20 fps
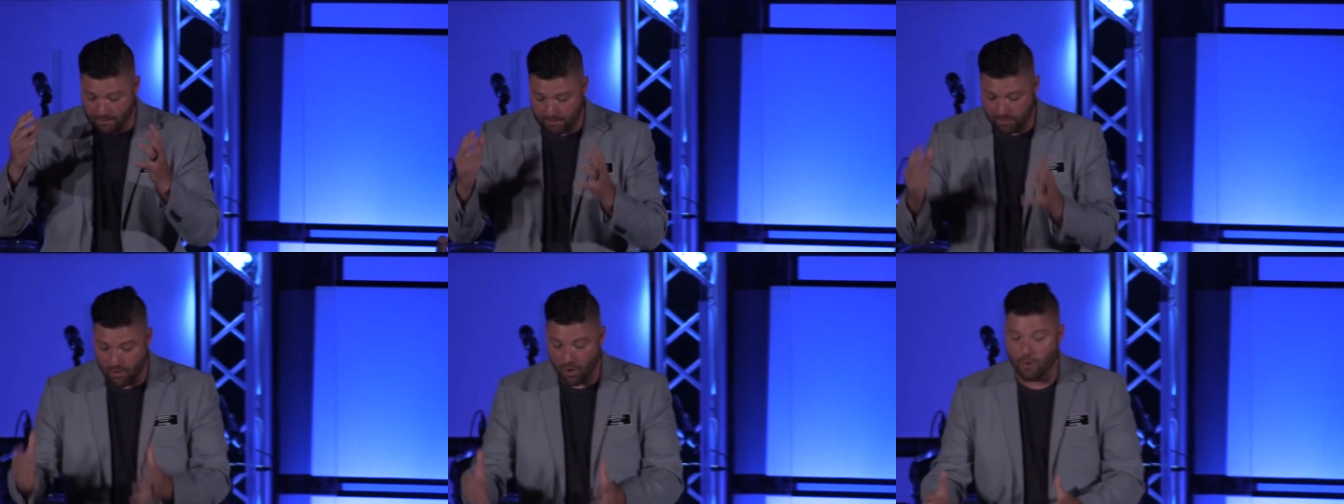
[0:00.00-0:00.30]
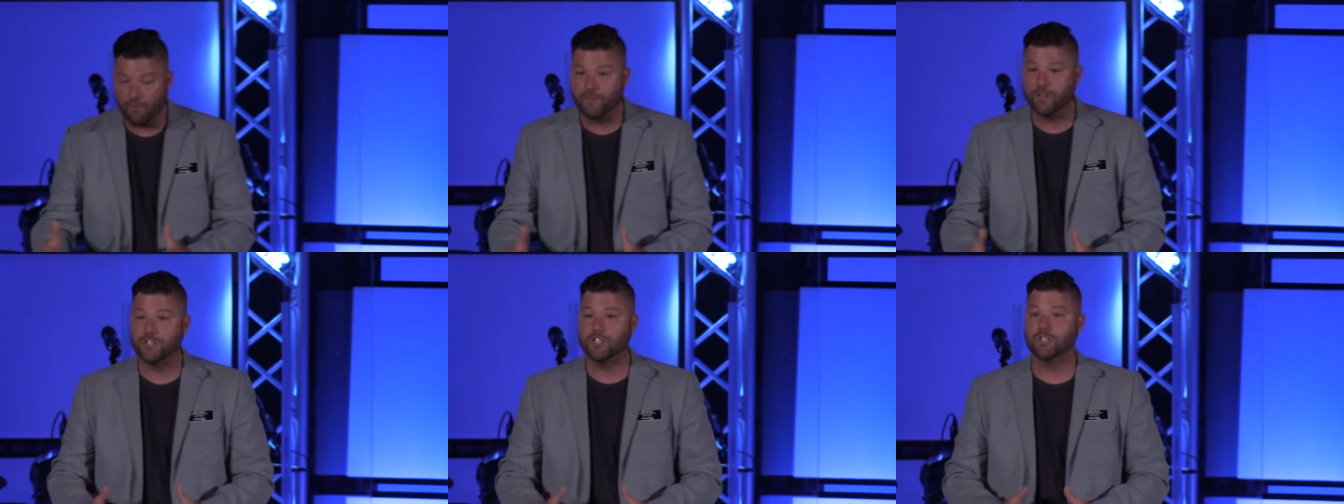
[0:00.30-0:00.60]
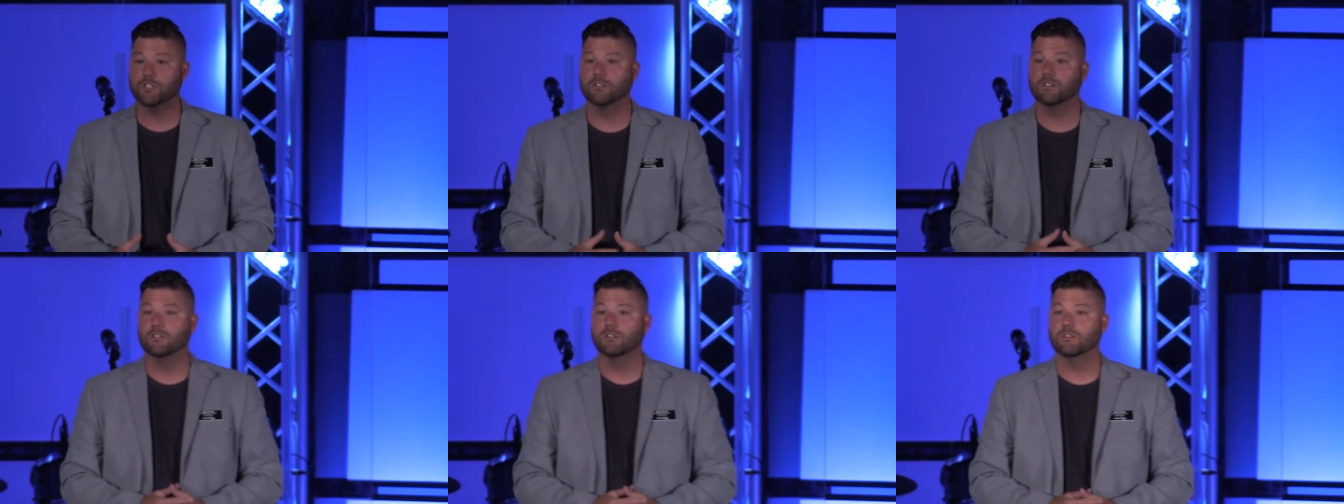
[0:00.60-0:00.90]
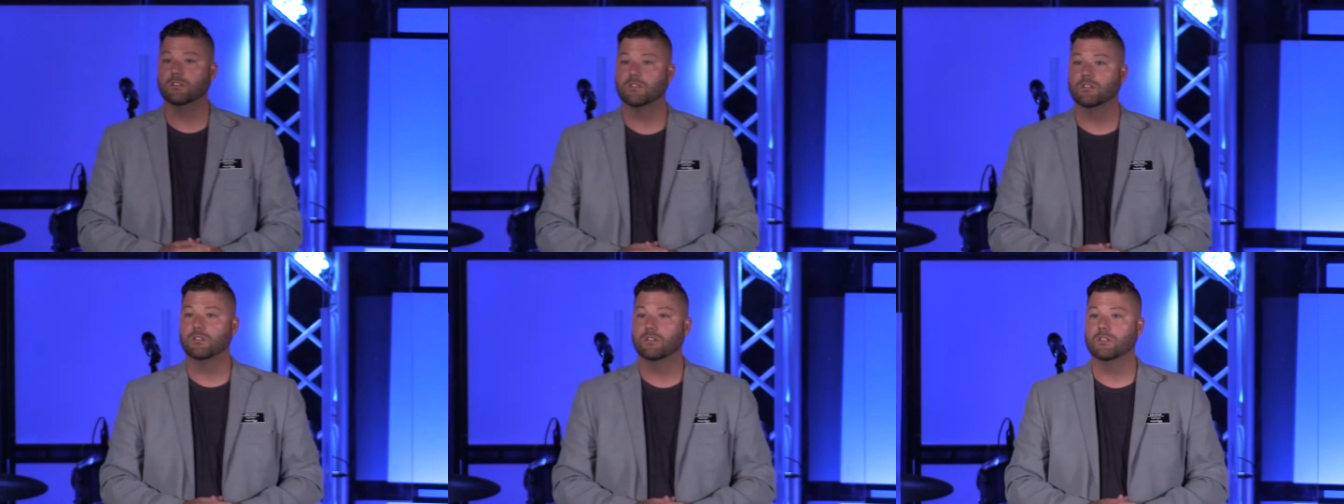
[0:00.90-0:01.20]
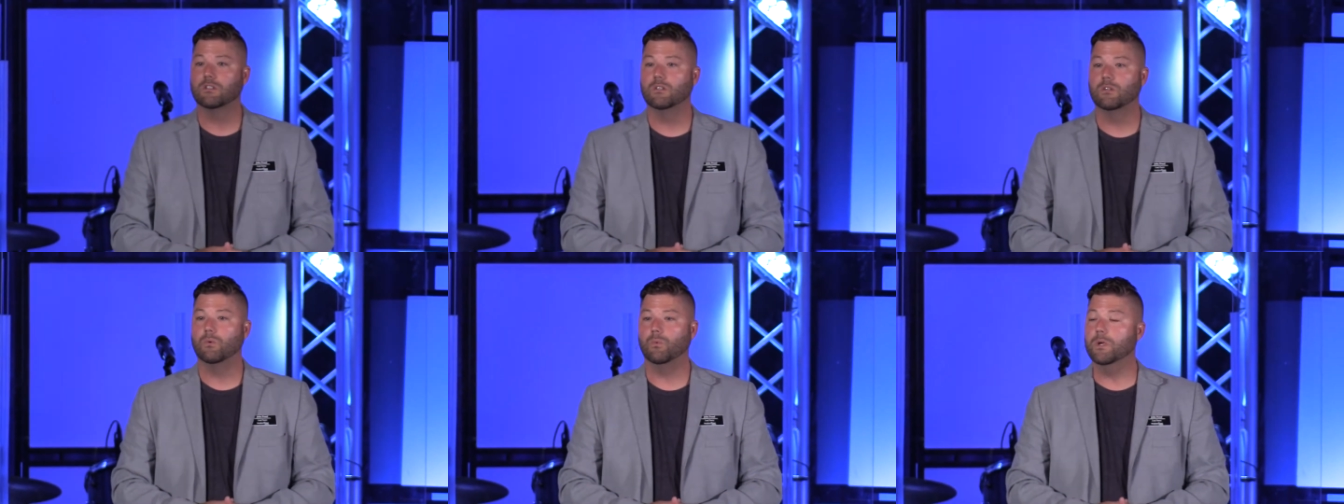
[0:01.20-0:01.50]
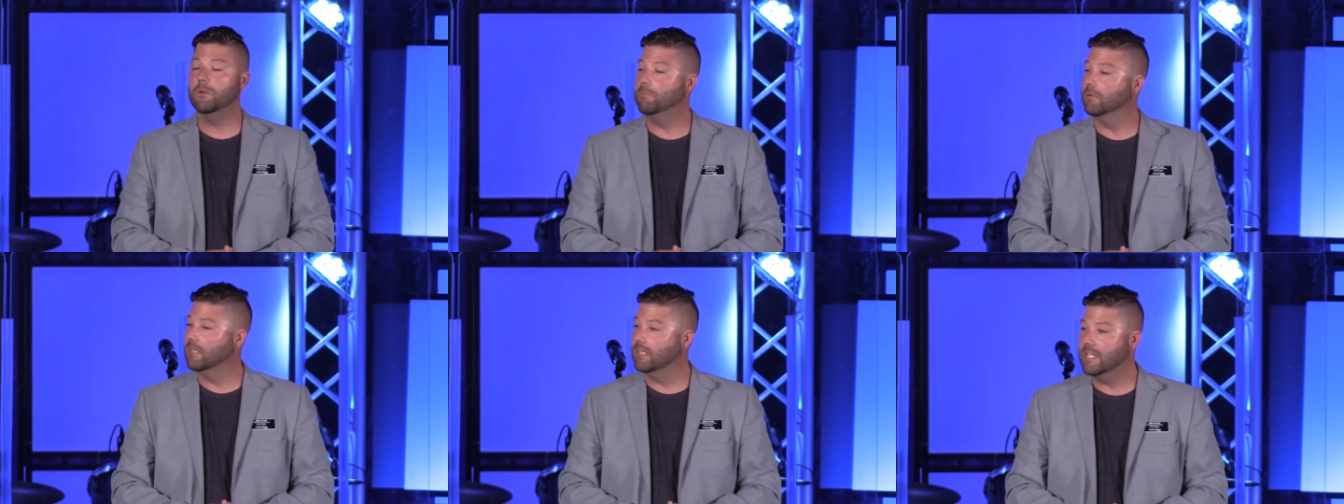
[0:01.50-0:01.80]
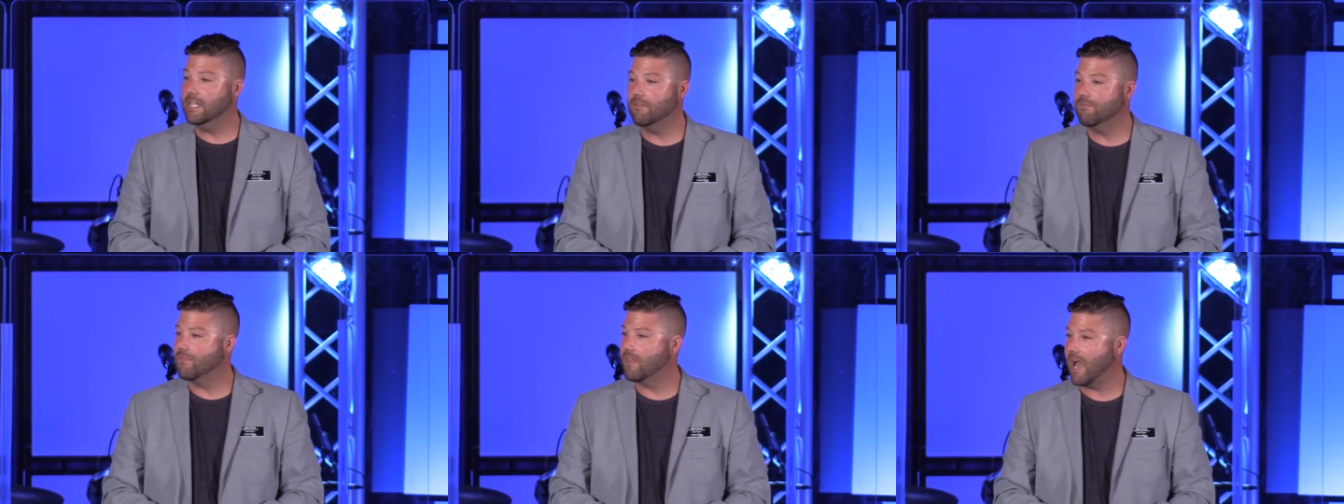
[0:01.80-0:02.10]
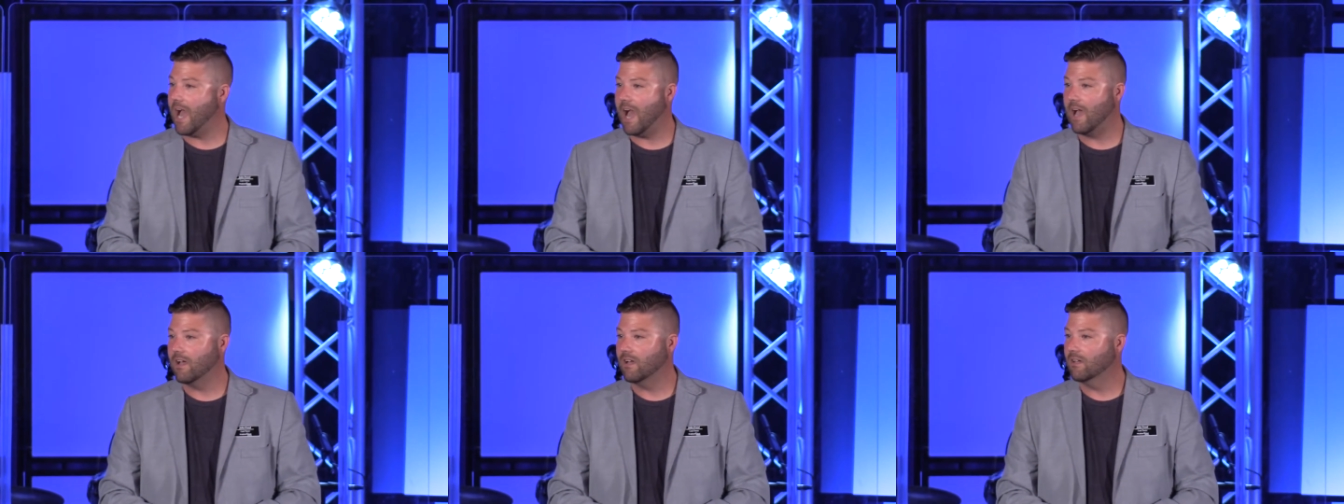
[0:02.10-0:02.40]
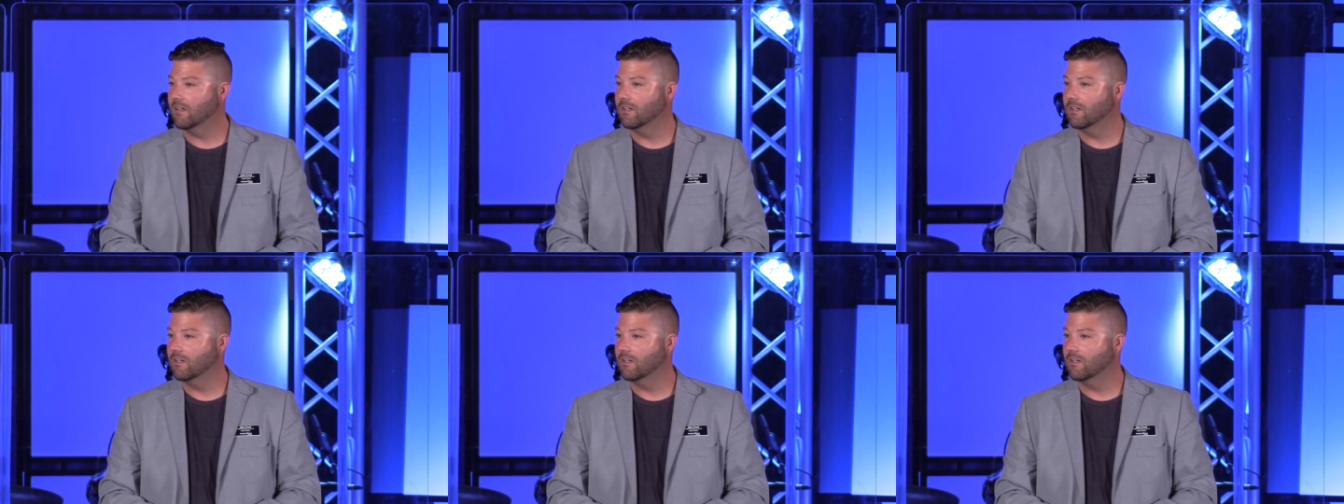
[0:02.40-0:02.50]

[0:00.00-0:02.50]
provision. We believe that.